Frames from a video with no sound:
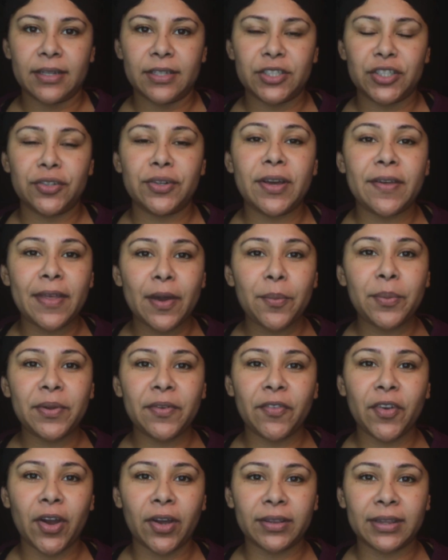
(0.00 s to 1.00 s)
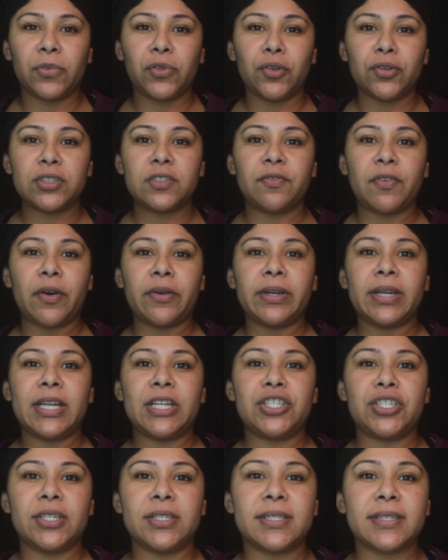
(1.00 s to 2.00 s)
So now that we've got those
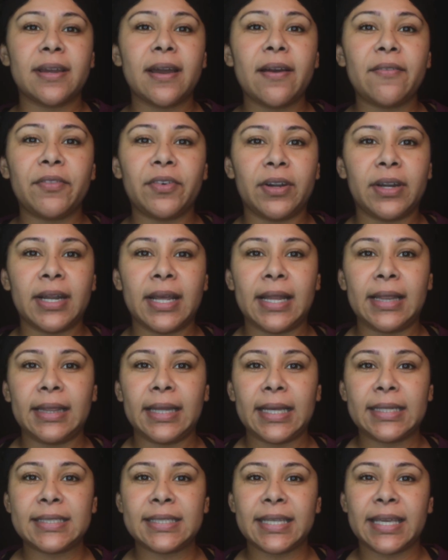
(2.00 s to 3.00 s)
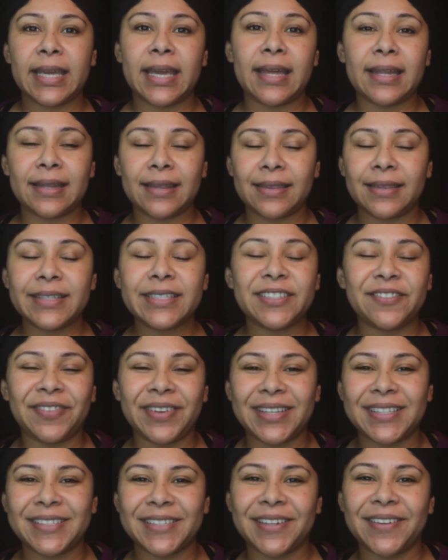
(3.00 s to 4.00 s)
foundations covered, let's get this
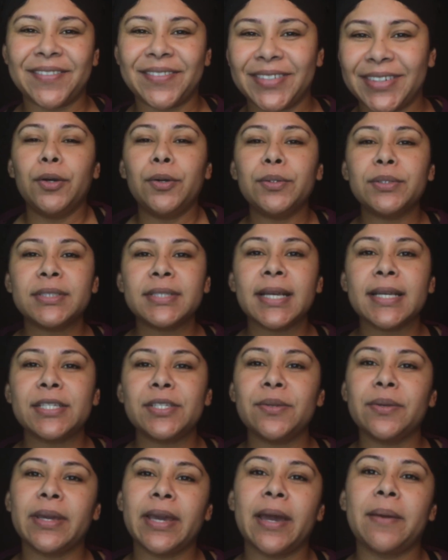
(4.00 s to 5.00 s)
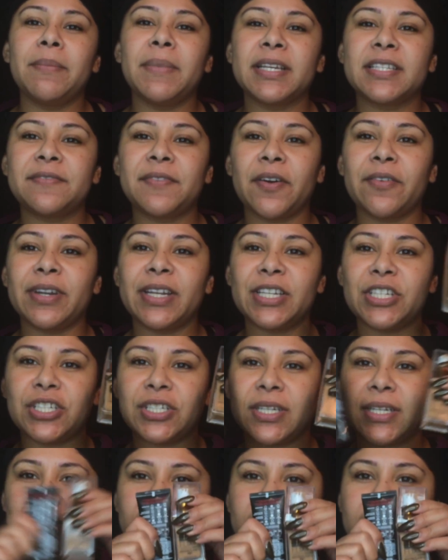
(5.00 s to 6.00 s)
face covered. Who says you can't mix
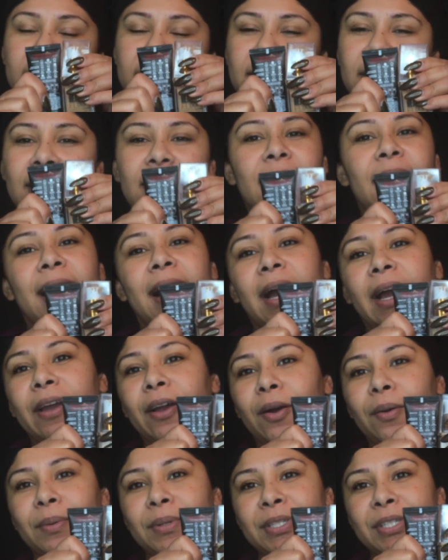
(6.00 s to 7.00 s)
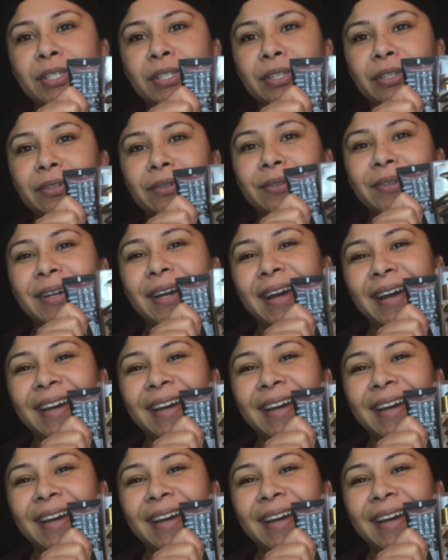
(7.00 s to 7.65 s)
foundations? I always do.